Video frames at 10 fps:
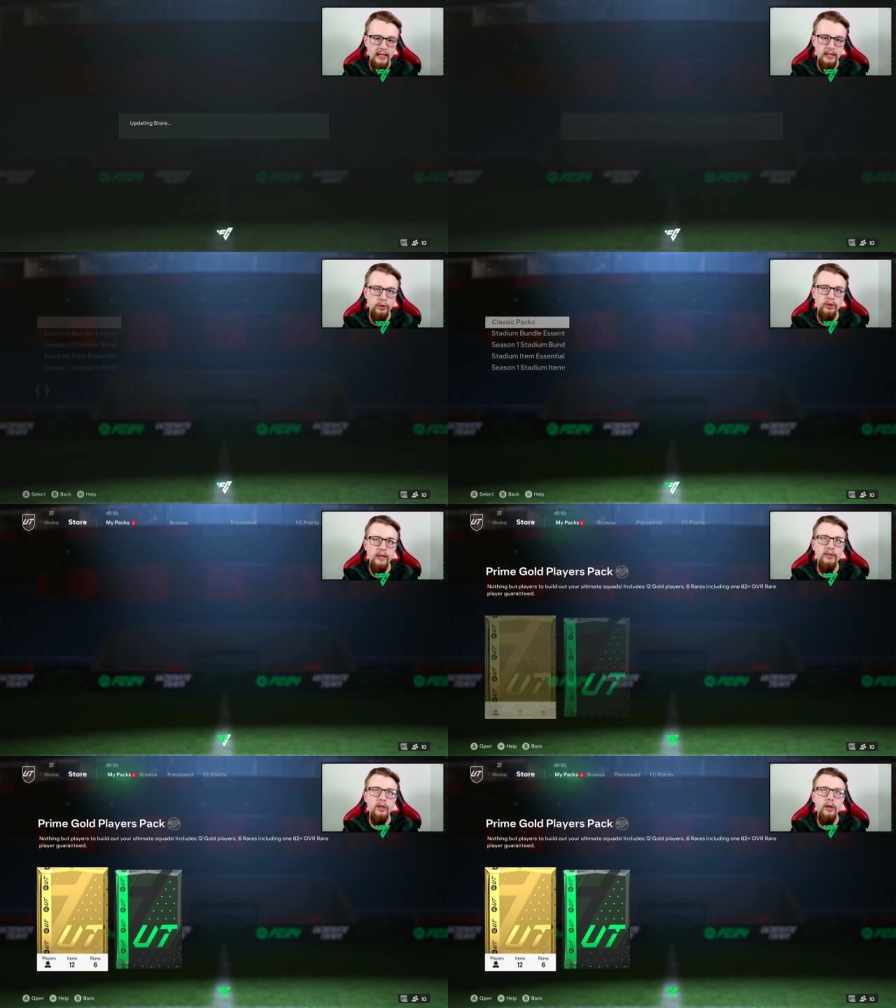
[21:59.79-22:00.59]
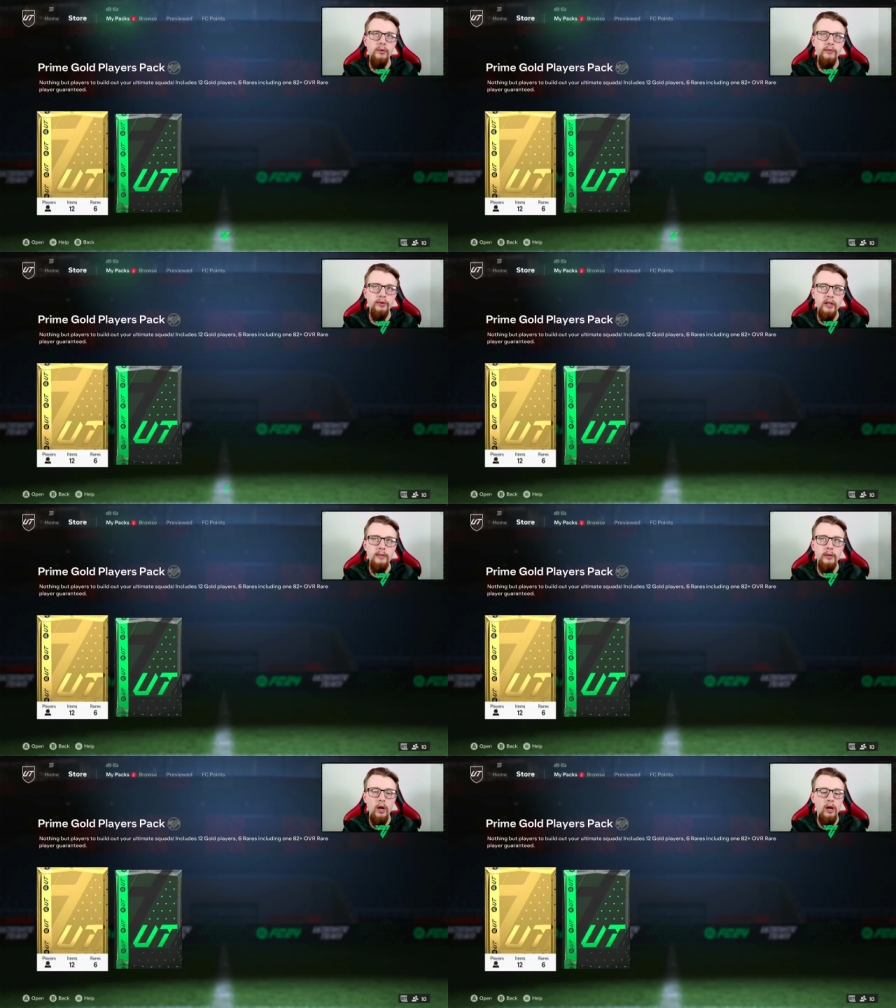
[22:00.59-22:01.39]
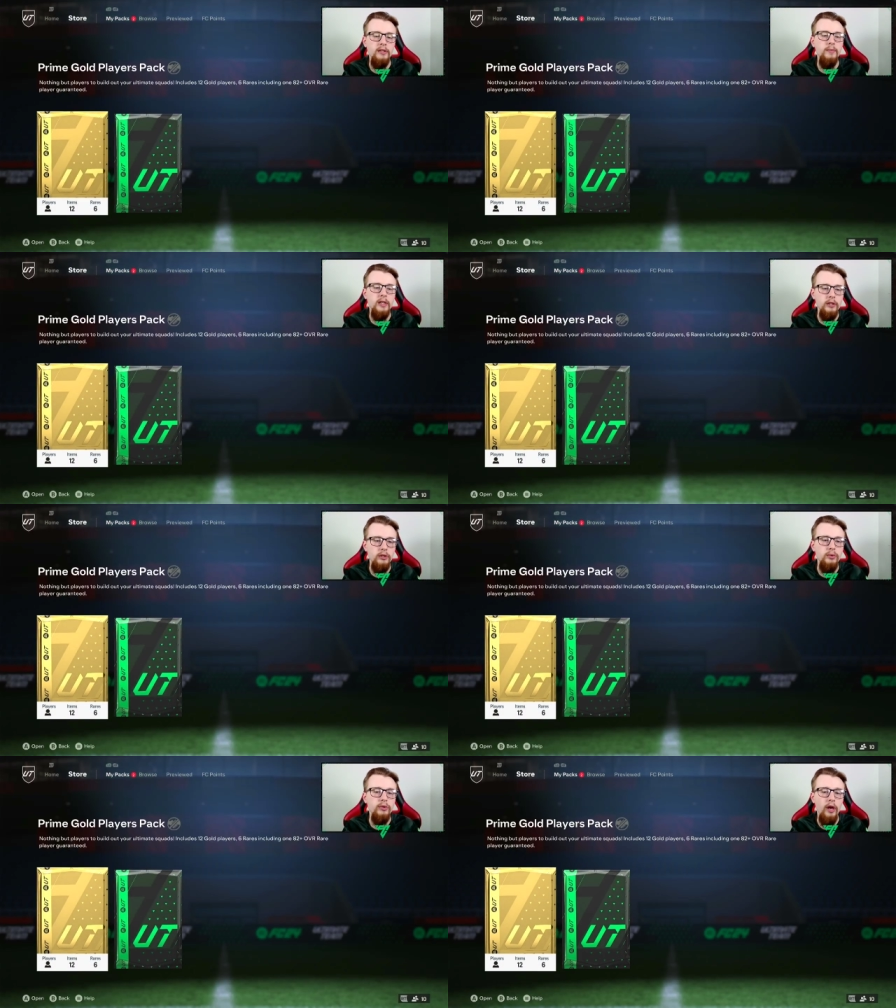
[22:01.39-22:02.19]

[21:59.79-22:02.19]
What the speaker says: is just give us a load of untradeable cards that we can use